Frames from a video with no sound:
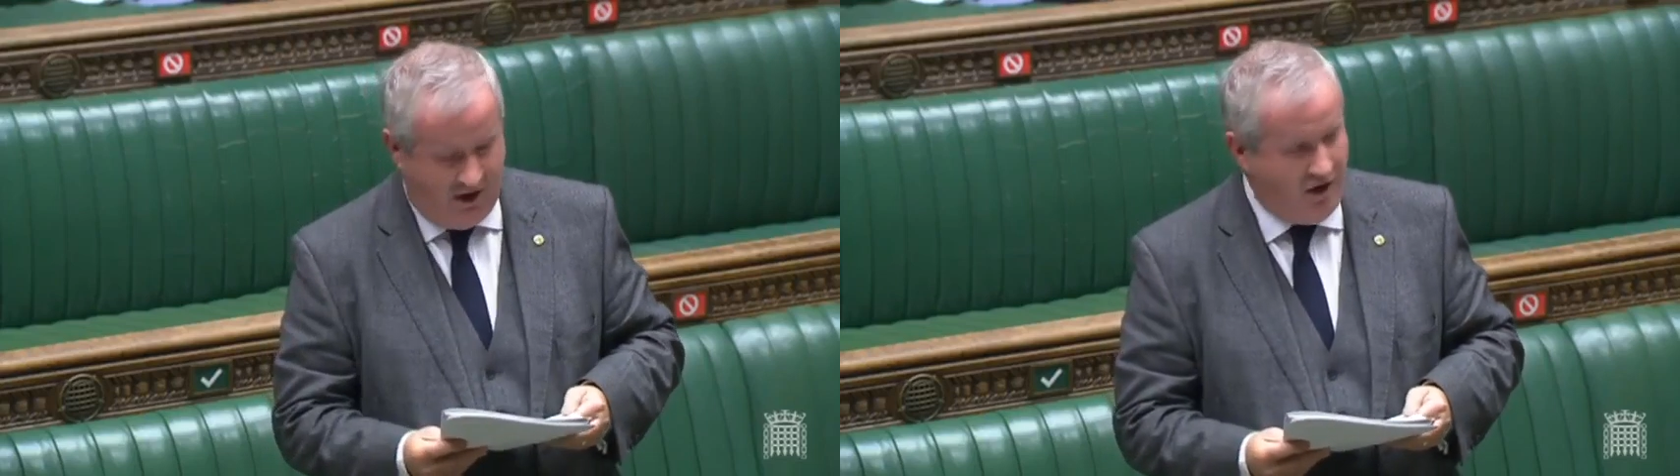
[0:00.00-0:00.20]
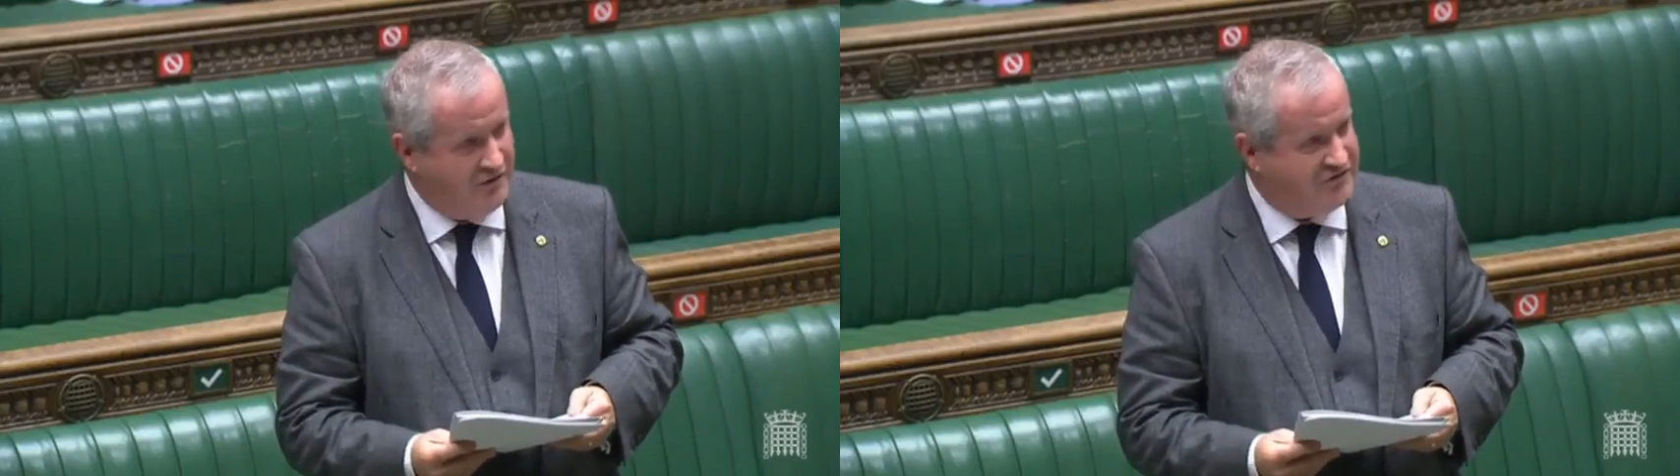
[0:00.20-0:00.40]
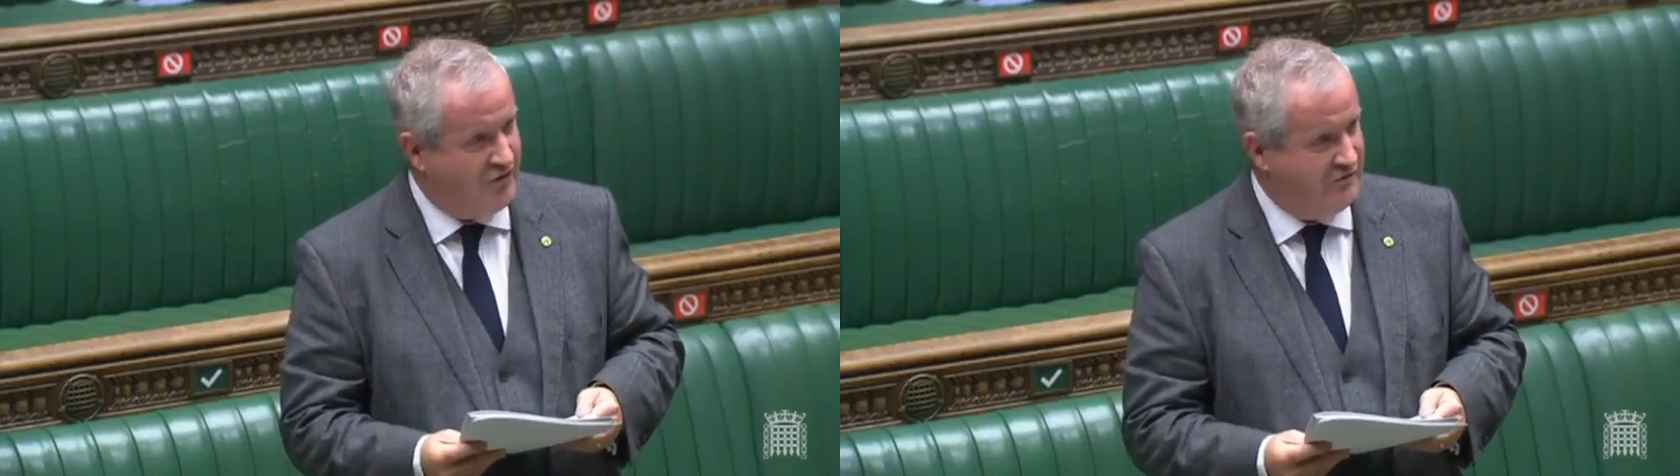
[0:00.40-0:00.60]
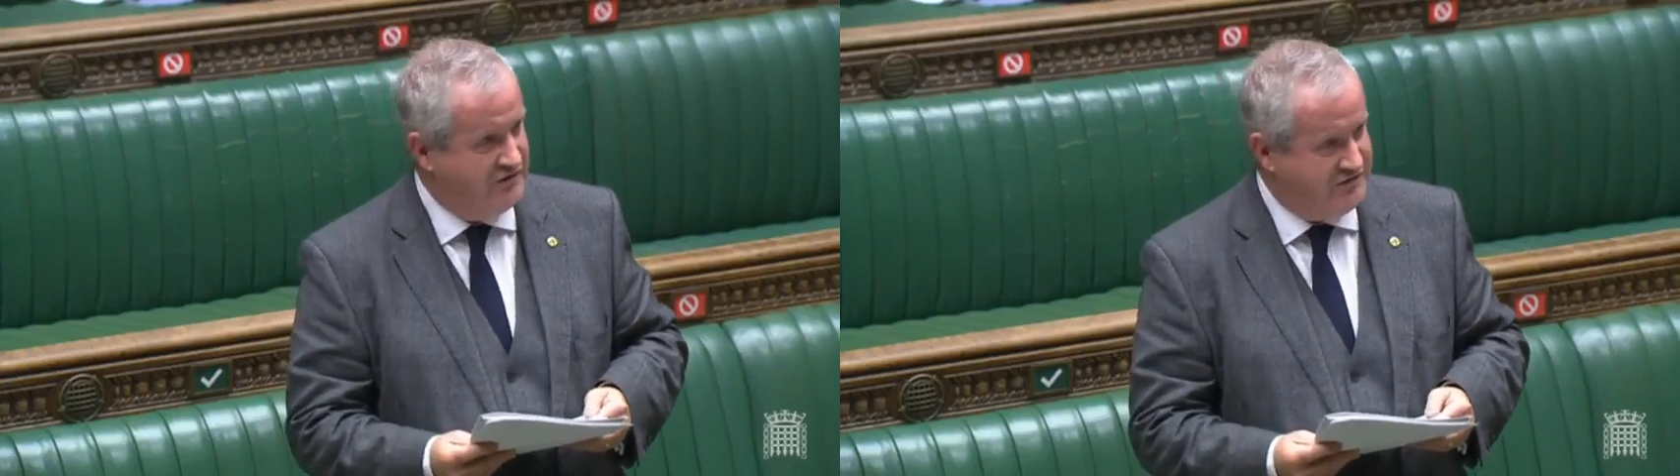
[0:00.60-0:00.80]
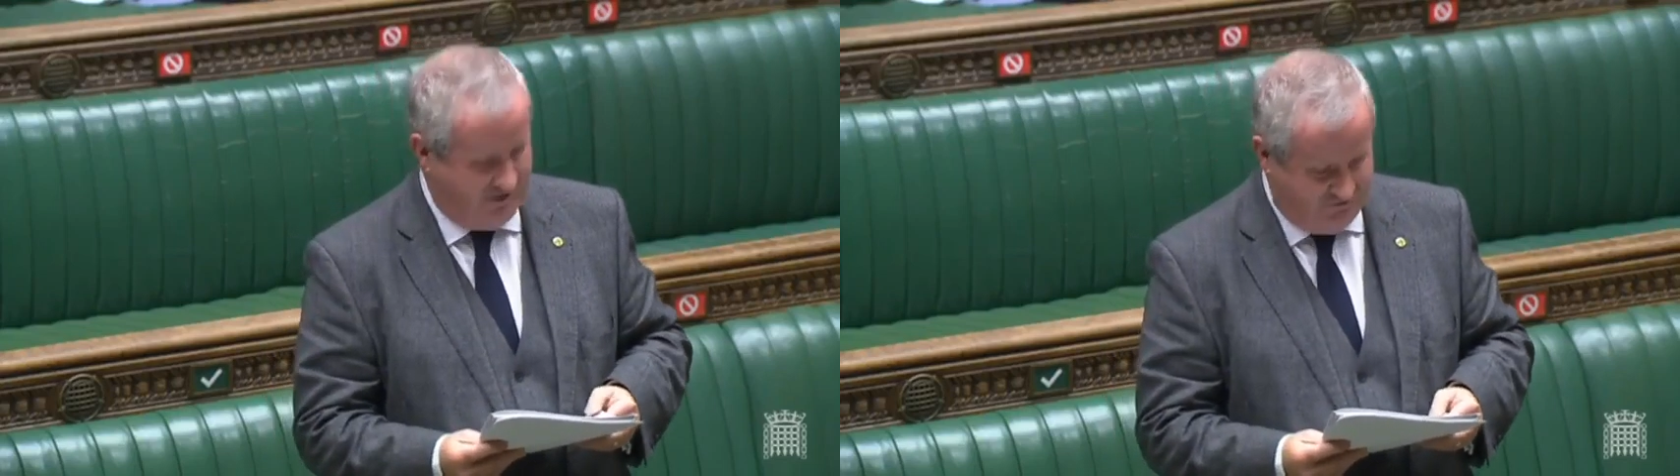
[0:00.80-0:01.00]
our
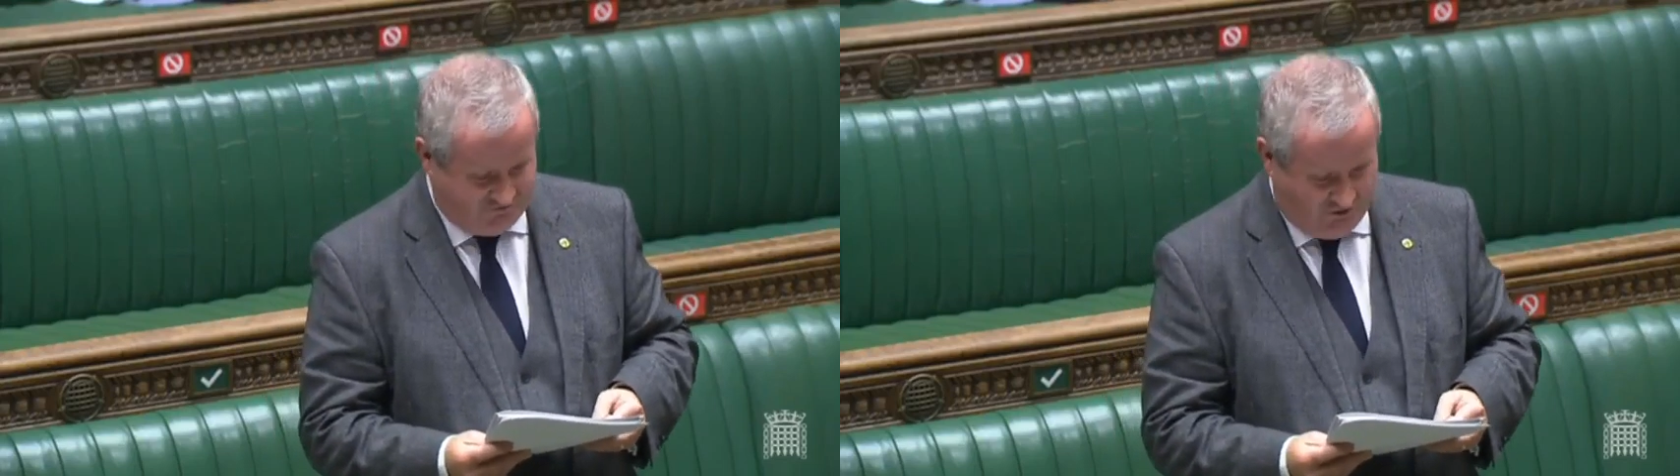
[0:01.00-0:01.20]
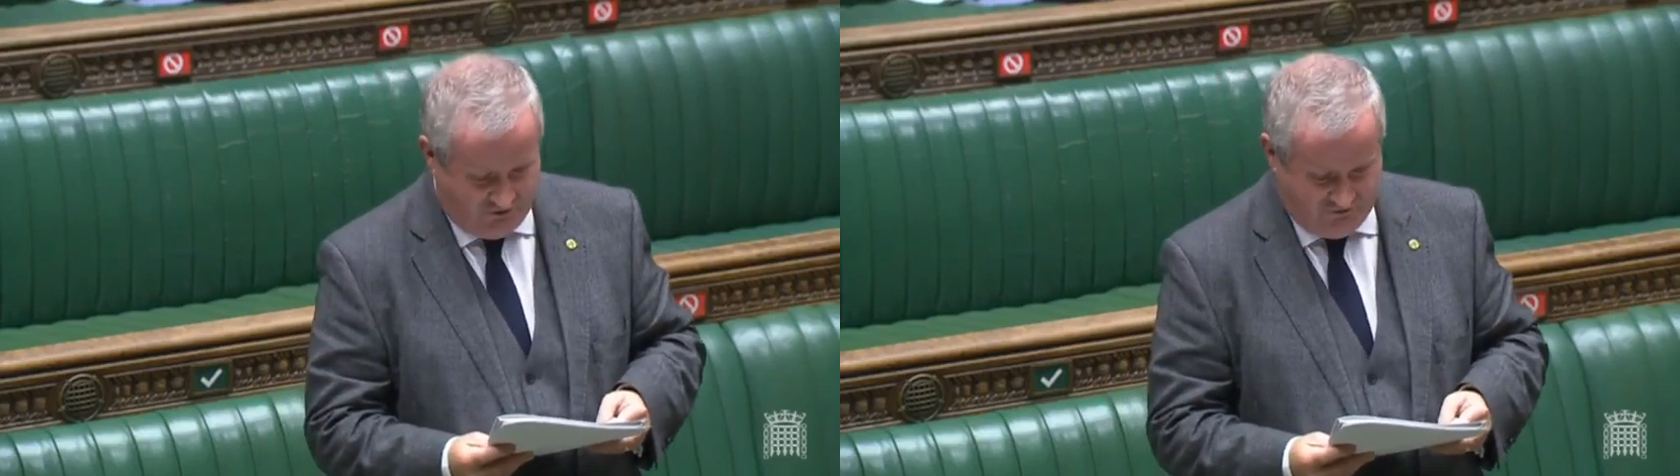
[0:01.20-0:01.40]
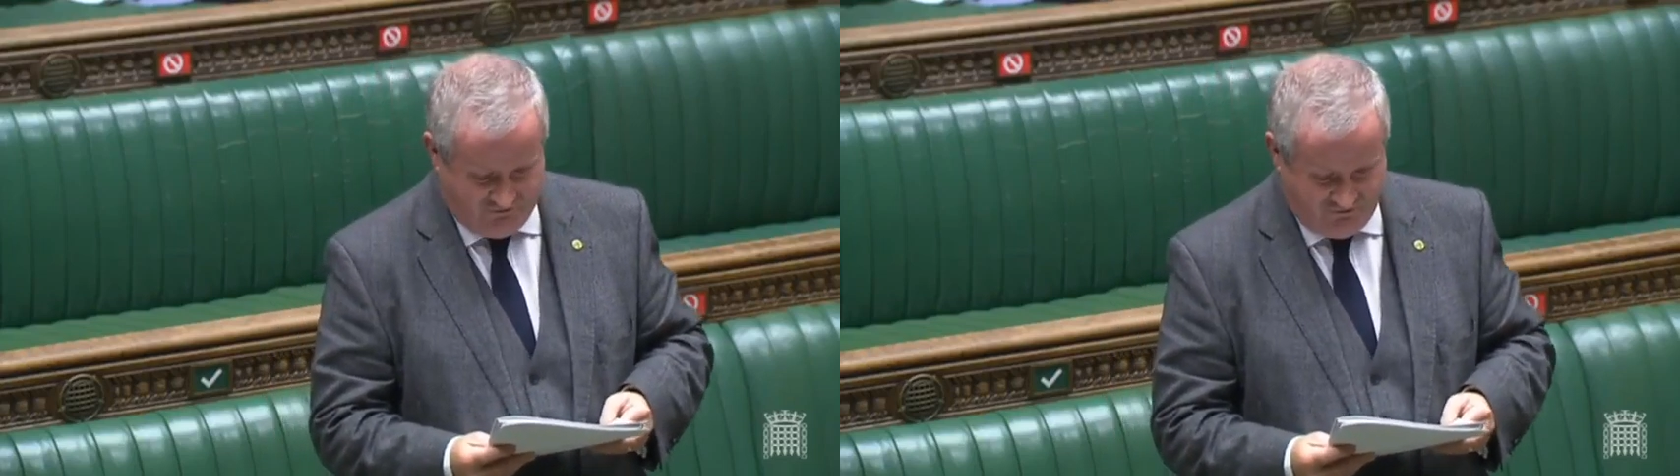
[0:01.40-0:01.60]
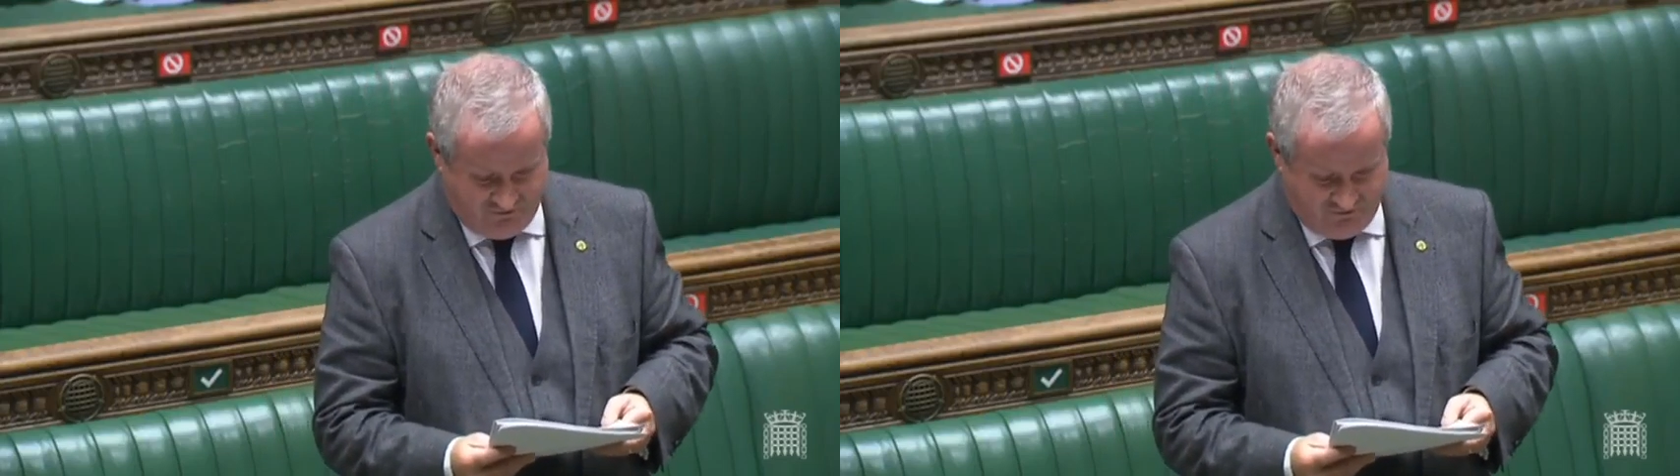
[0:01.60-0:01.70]
sovereignty in Scotland?